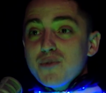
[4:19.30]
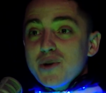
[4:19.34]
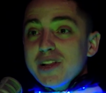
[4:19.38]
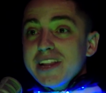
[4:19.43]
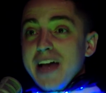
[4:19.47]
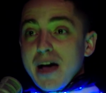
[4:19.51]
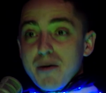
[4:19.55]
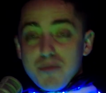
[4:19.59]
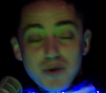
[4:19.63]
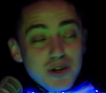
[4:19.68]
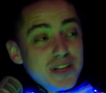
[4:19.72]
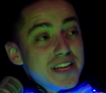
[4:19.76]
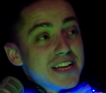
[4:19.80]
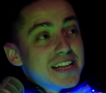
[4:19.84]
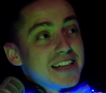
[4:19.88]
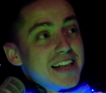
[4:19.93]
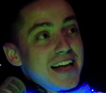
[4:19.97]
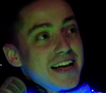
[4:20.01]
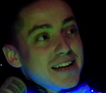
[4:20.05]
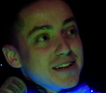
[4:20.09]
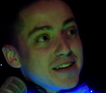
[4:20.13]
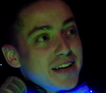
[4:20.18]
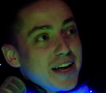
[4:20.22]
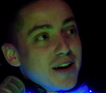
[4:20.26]
really
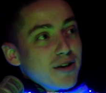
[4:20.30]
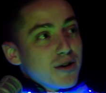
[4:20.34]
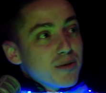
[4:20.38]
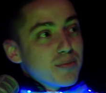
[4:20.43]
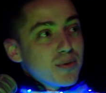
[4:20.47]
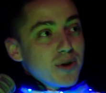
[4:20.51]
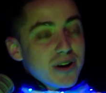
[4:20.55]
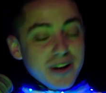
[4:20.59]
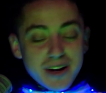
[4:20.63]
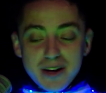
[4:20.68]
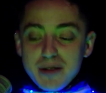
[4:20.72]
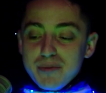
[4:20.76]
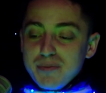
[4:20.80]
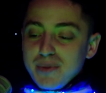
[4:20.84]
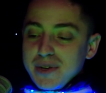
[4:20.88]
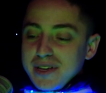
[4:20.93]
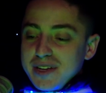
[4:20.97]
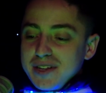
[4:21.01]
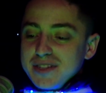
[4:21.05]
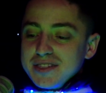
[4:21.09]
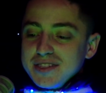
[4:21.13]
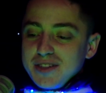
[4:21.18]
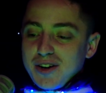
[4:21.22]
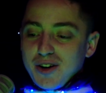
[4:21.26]
glad Garrett brought it up
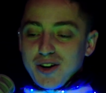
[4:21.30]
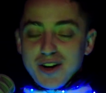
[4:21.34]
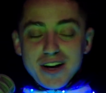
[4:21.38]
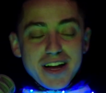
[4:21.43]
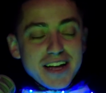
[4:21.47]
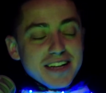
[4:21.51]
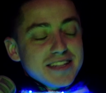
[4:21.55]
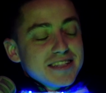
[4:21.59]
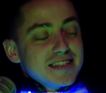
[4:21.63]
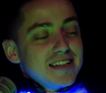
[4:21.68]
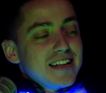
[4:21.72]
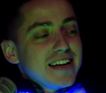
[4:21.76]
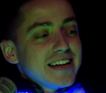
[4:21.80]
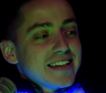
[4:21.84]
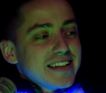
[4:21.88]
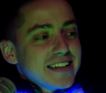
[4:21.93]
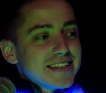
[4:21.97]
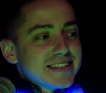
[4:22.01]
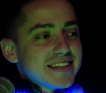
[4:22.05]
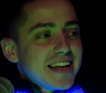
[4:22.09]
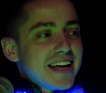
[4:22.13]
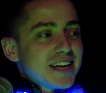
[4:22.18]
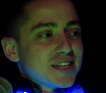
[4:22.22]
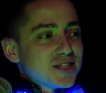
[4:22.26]
because our next slide
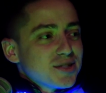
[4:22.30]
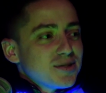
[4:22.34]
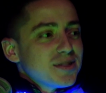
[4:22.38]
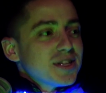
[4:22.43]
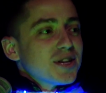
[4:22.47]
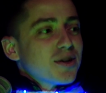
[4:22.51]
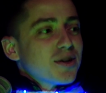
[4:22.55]
is actually